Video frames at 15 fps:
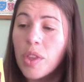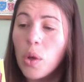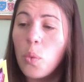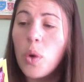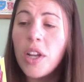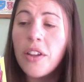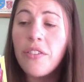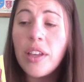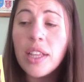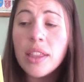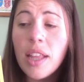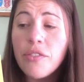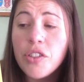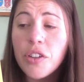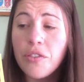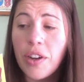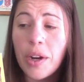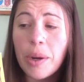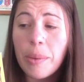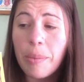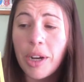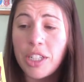What if he loved her
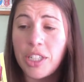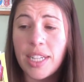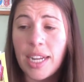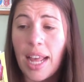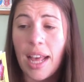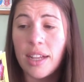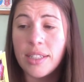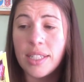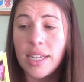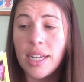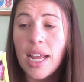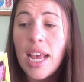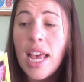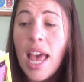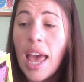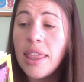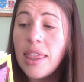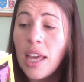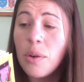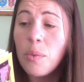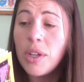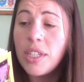very much, said Allison, and
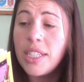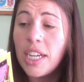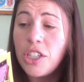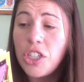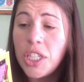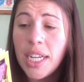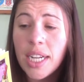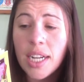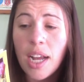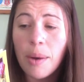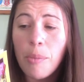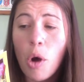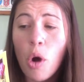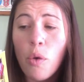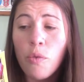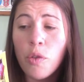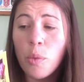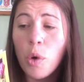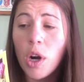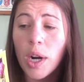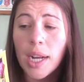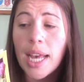then one day she didn't come home
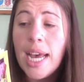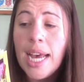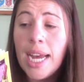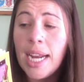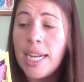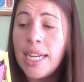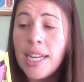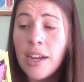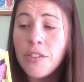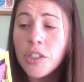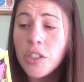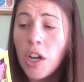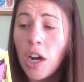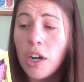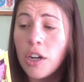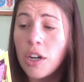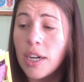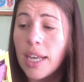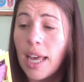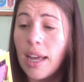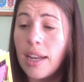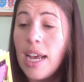from work and he never saw her
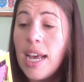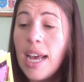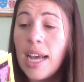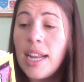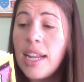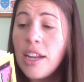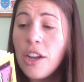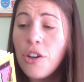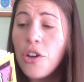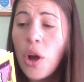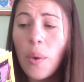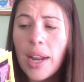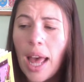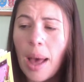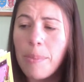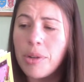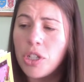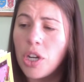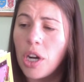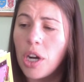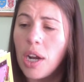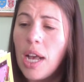again, and he didn't know what happened
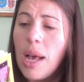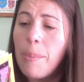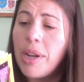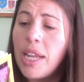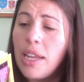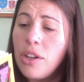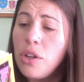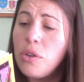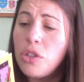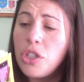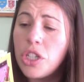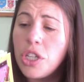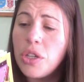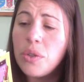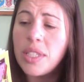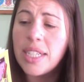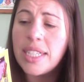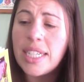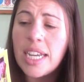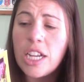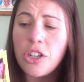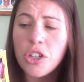to her, but he knew she used to
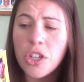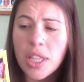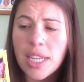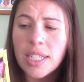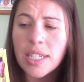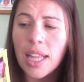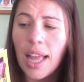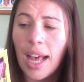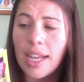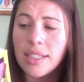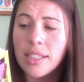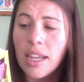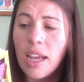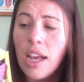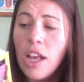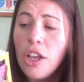teach this class.